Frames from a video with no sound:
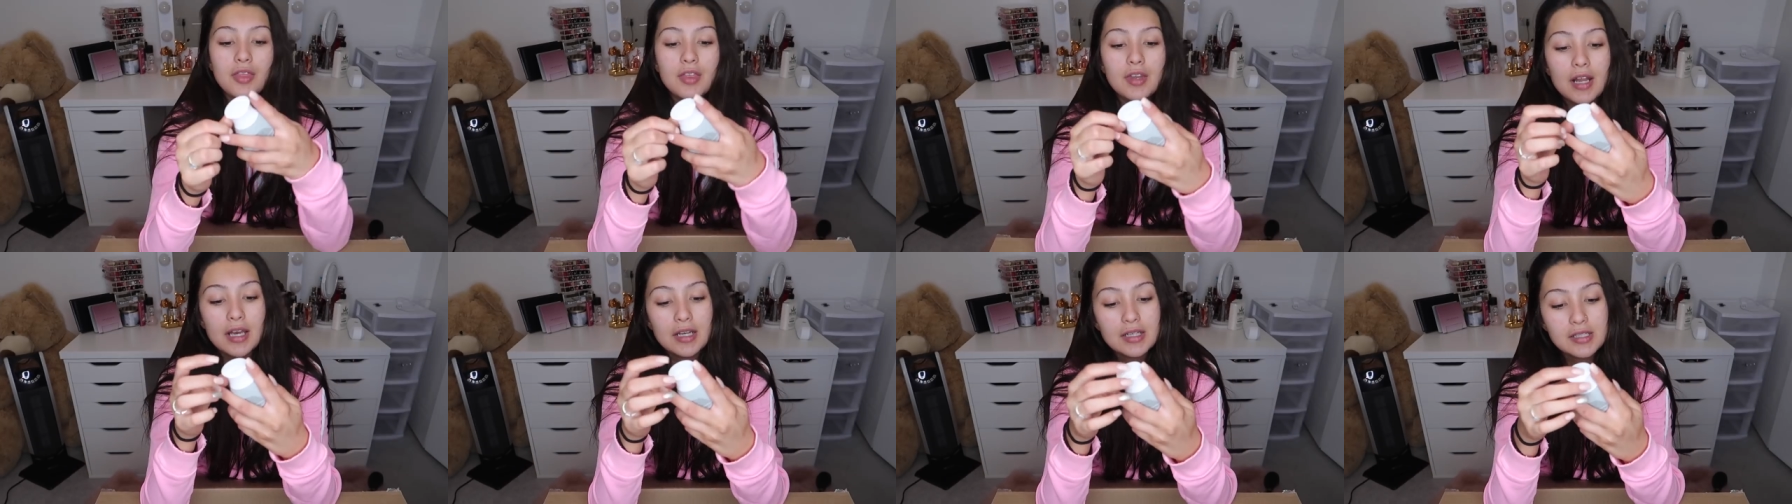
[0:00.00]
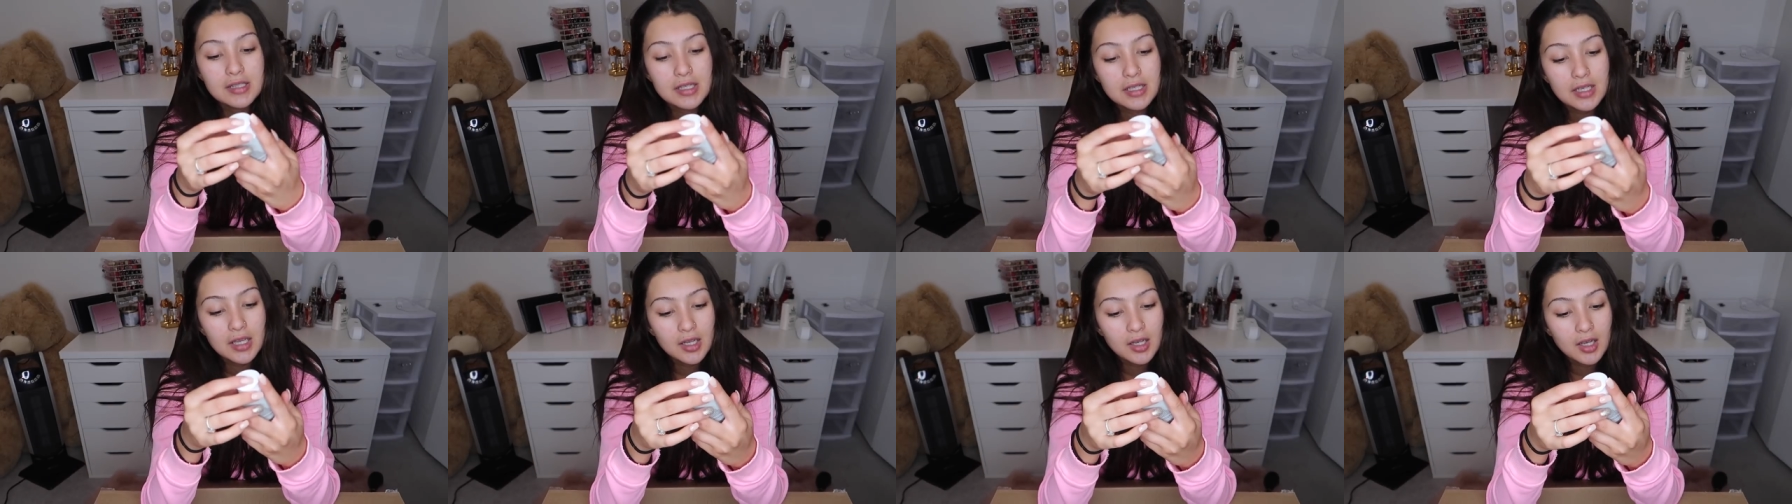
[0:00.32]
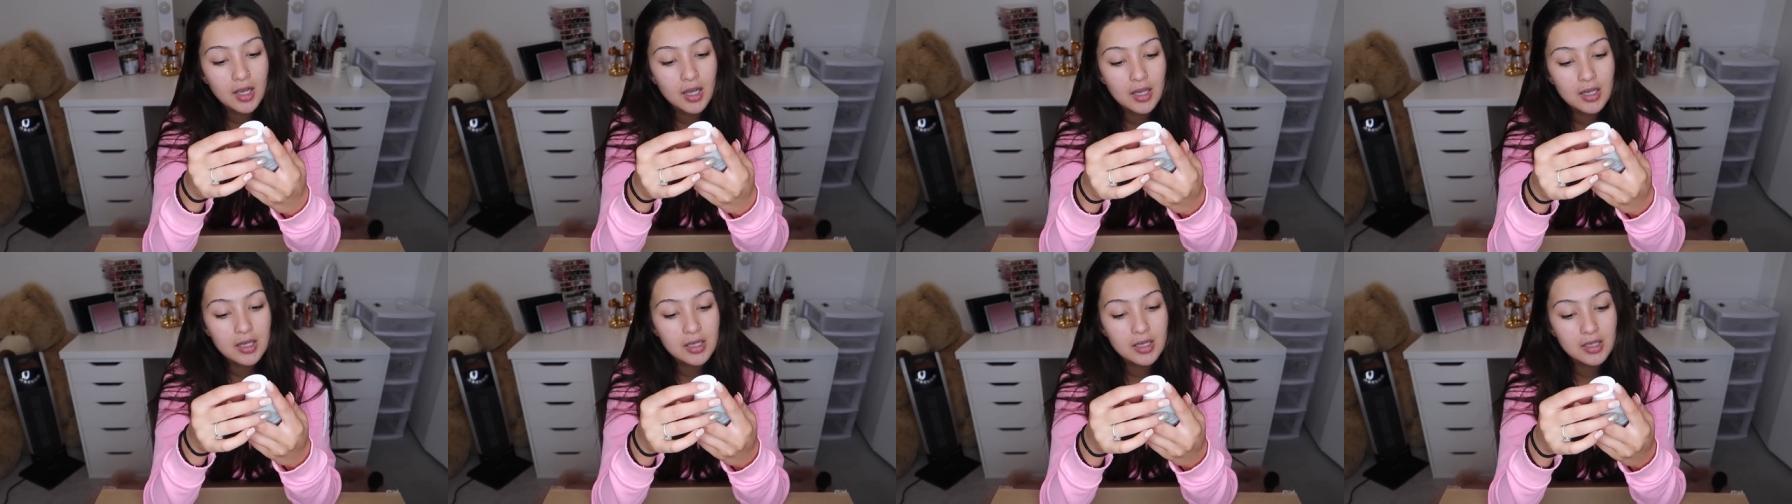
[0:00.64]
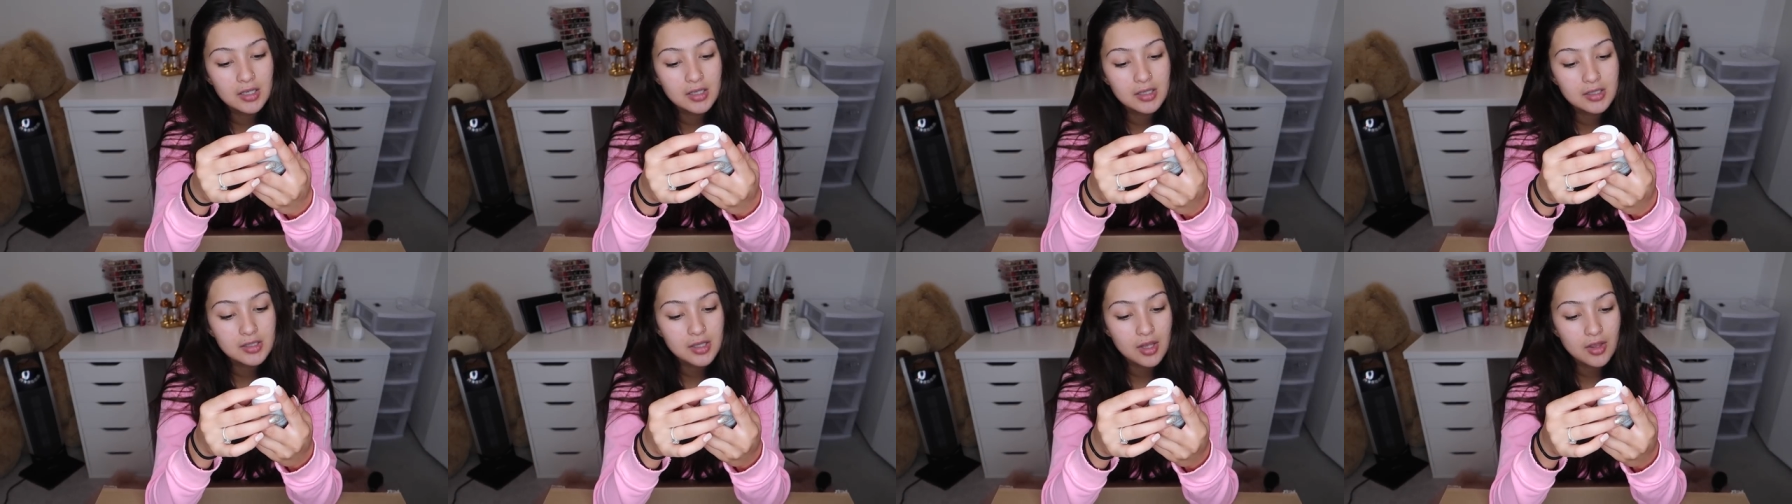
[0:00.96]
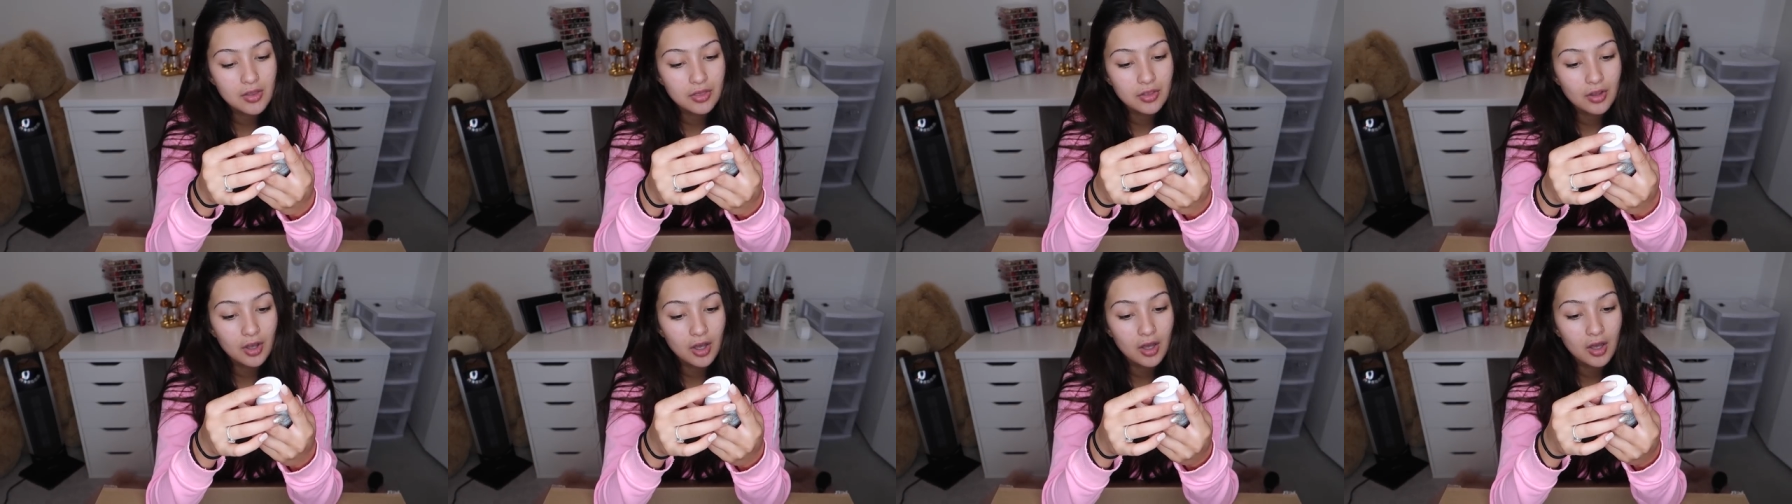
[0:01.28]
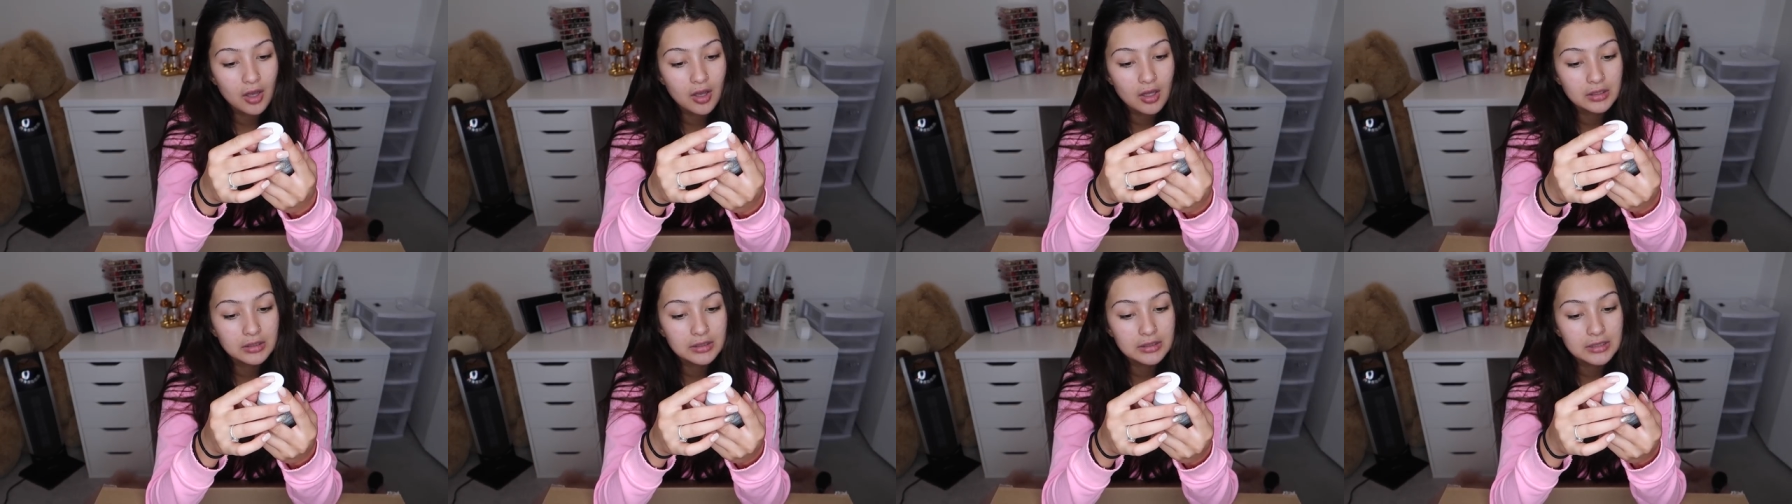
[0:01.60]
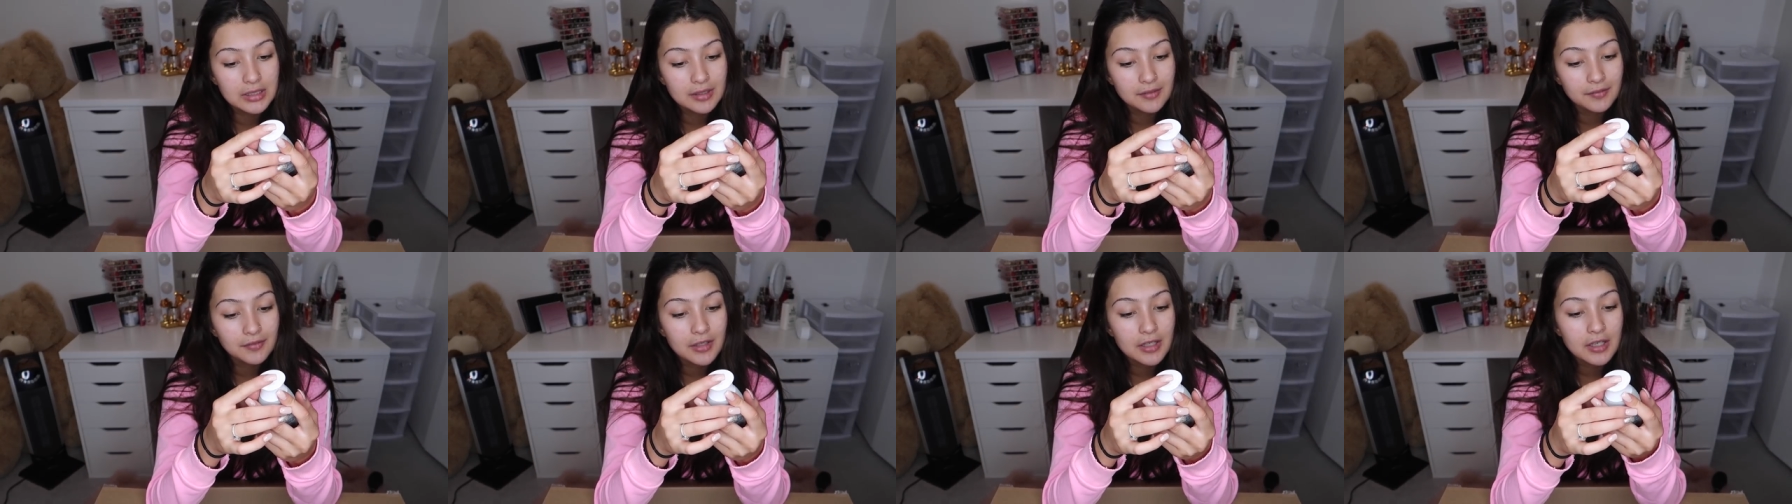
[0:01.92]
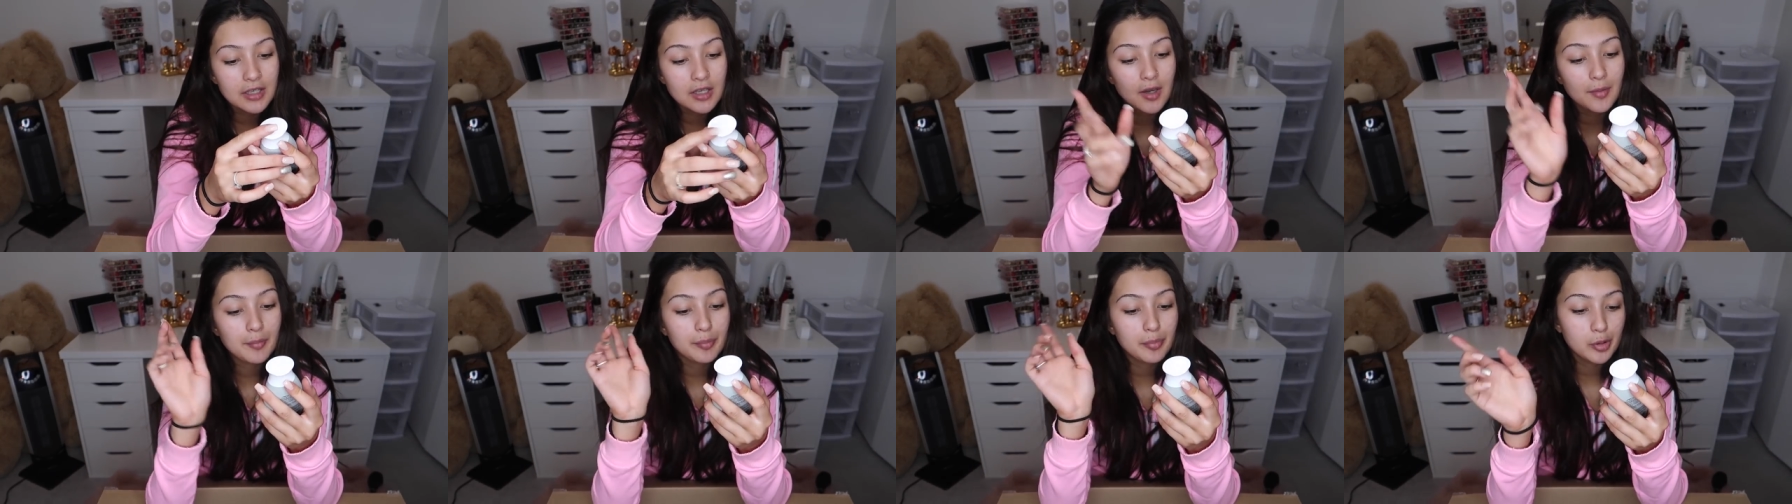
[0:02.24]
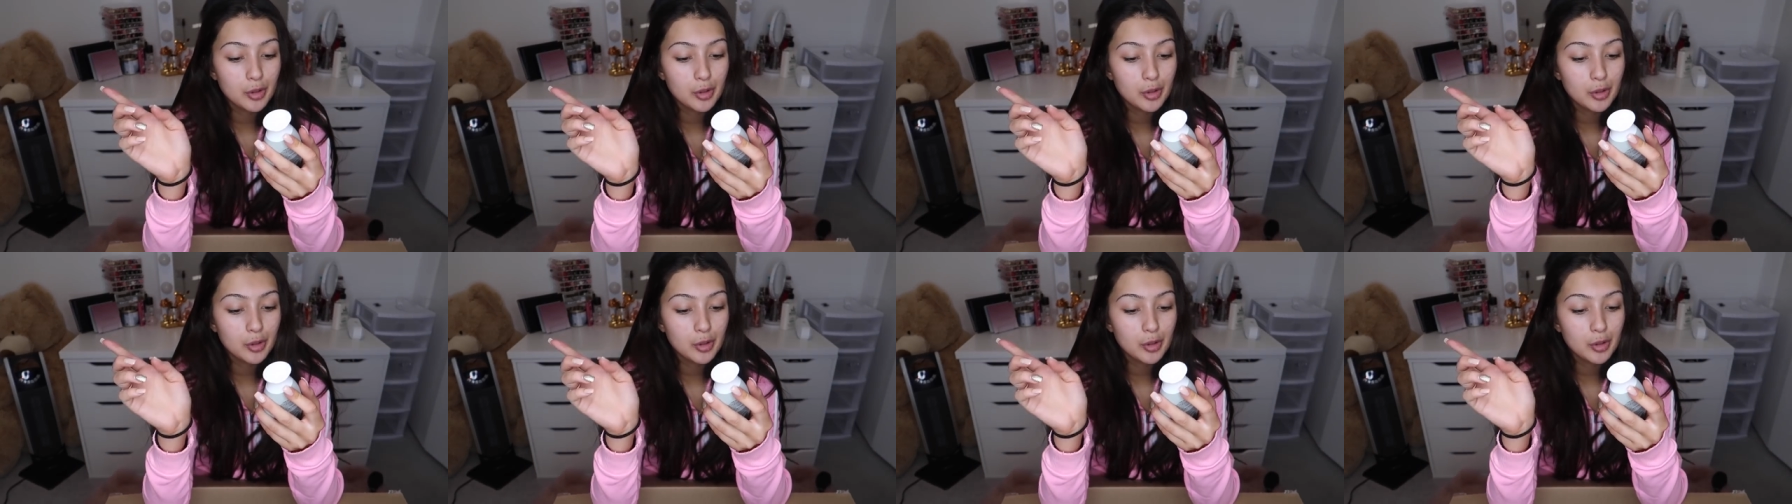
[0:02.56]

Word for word: The next thing I got is the Living